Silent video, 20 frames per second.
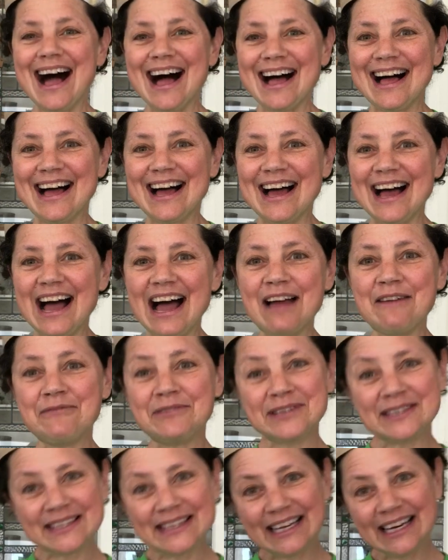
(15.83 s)
I
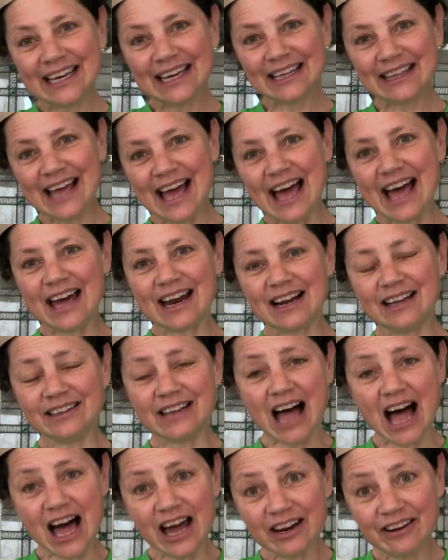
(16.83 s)
was thinking that a
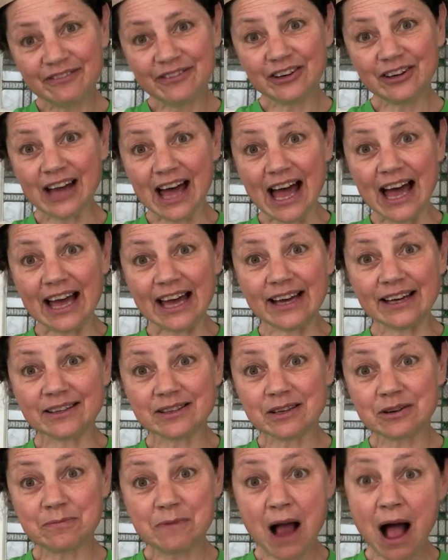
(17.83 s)
lot of you
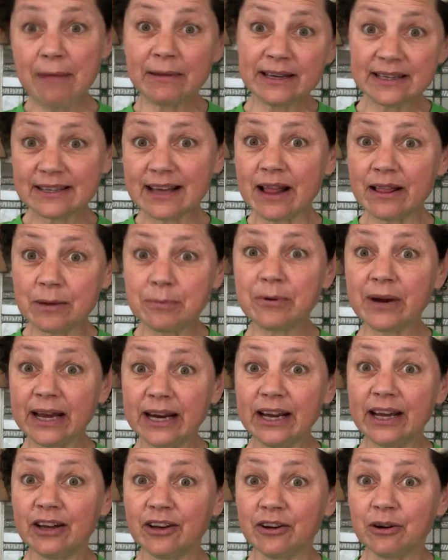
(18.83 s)
guys are probably
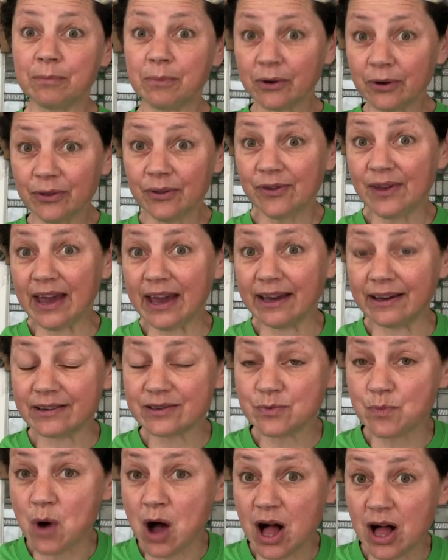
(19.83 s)
celebrating your
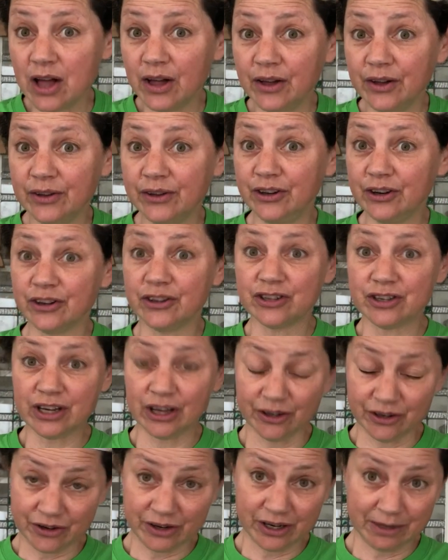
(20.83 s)
birthdays while you're
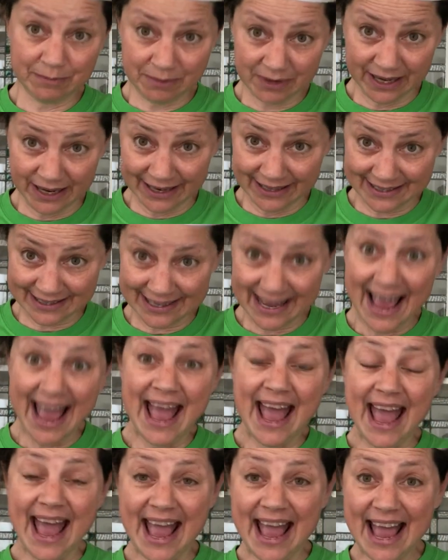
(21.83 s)
shelter in place.
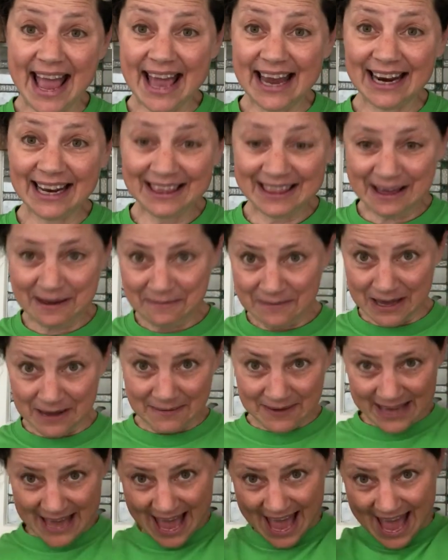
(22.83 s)
And I thought
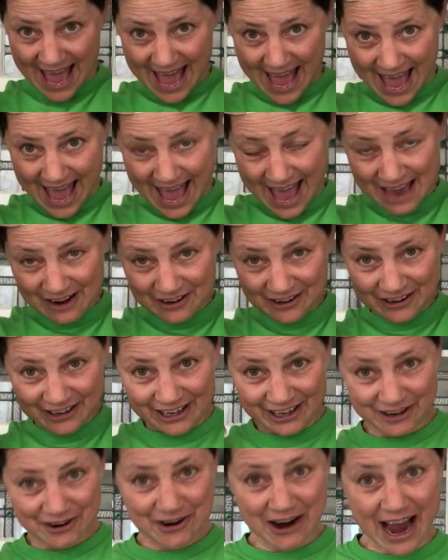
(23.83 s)
maybe a hat or
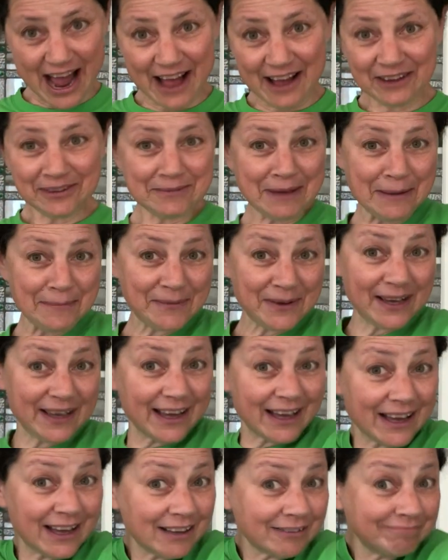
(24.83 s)
a crown might
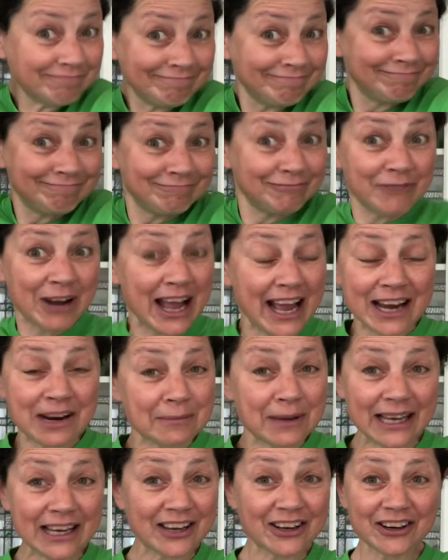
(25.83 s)
be a way to
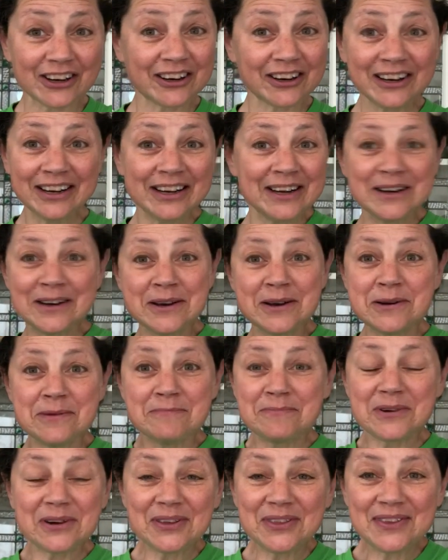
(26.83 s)
make your
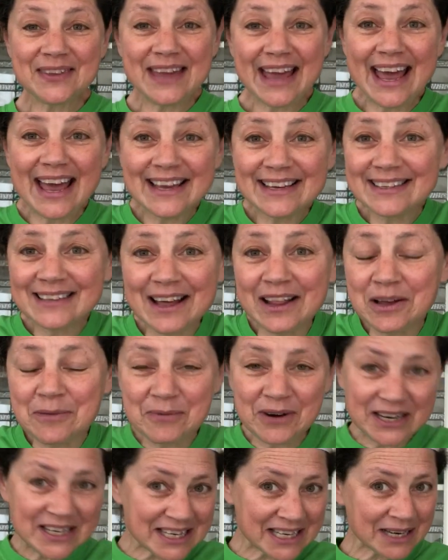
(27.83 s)
birthday
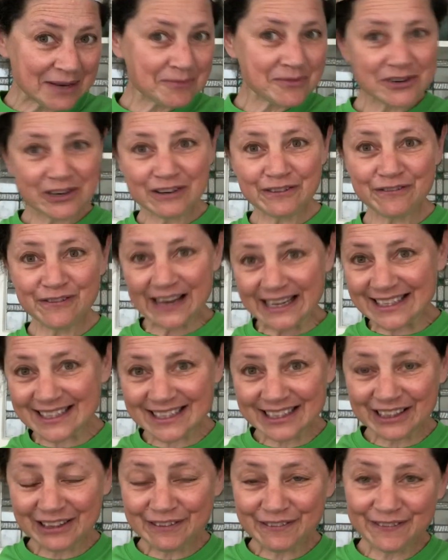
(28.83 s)
celebration more
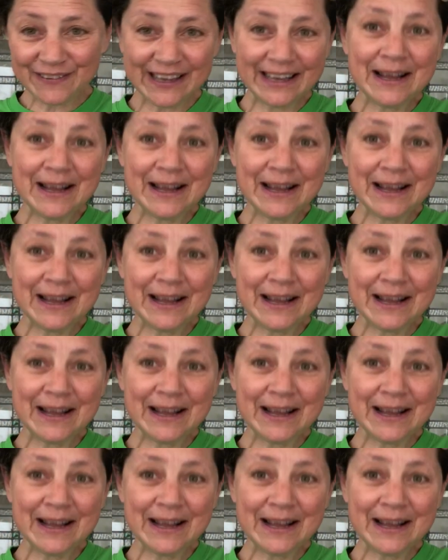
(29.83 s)
festive.